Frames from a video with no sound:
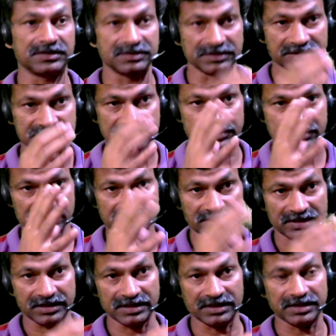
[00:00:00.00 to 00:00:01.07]
this
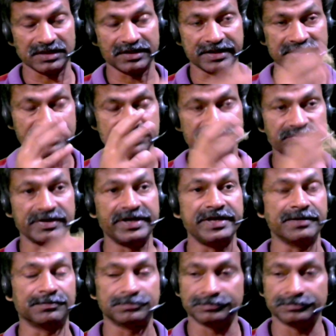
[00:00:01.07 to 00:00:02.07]
dense medium.